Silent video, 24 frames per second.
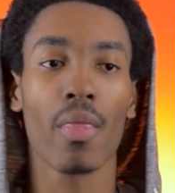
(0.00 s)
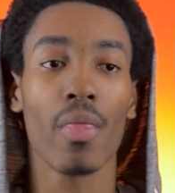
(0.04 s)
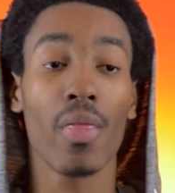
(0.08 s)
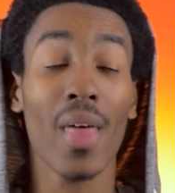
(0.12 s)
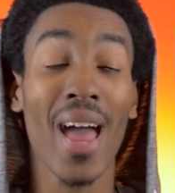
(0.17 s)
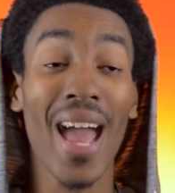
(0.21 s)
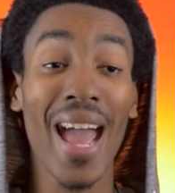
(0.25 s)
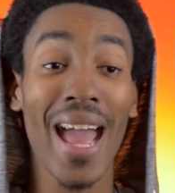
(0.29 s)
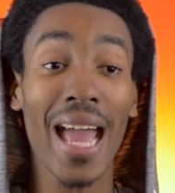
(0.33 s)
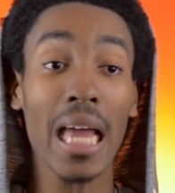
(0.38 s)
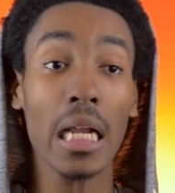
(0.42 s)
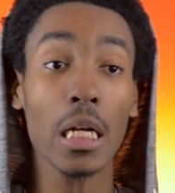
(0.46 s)

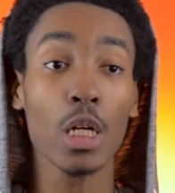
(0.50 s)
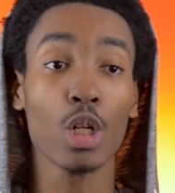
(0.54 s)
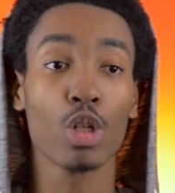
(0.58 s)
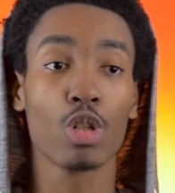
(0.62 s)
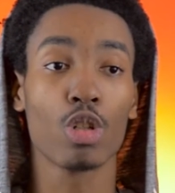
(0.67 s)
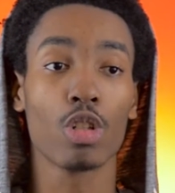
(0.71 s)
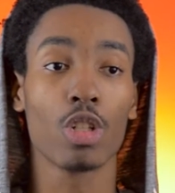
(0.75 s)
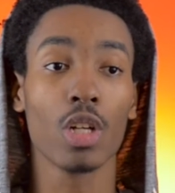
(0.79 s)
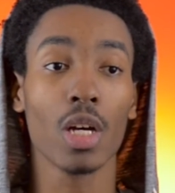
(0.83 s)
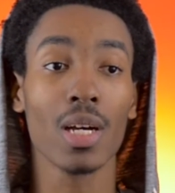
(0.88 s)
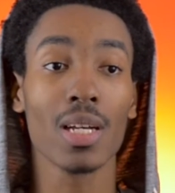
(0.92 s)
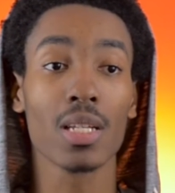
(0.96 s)
that
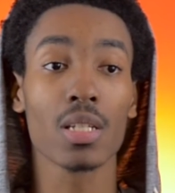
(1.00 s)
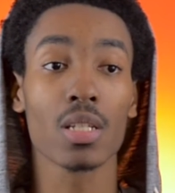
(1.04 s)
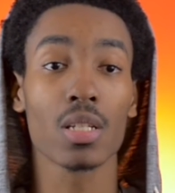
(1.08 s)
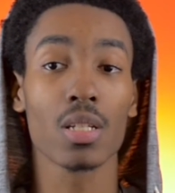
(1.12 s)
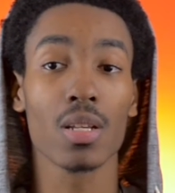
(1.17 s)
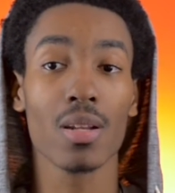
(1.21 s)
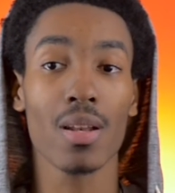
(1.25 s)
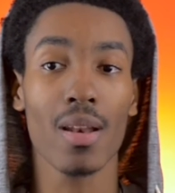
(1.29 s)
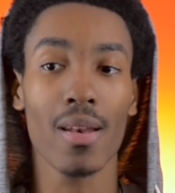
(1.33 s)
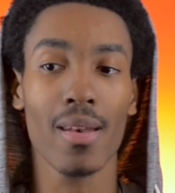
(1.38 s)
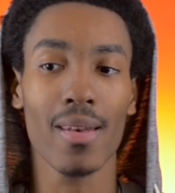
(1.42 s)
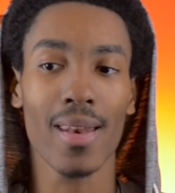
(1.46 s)

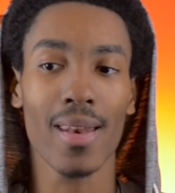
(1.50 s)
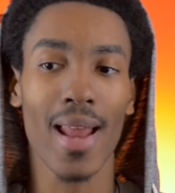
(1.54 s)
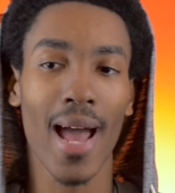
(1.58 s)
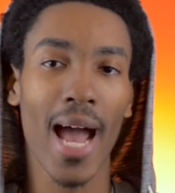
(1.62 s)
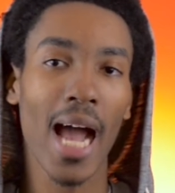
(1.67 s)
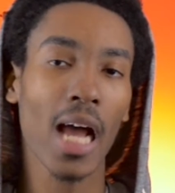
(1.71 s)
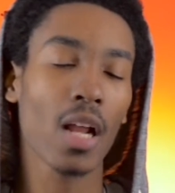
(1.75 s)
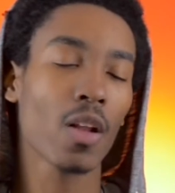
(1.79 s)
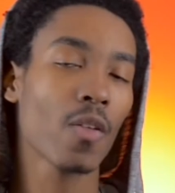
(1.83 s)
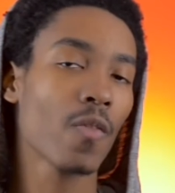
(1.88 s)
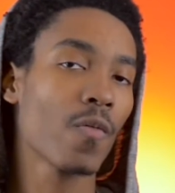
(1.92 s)
does not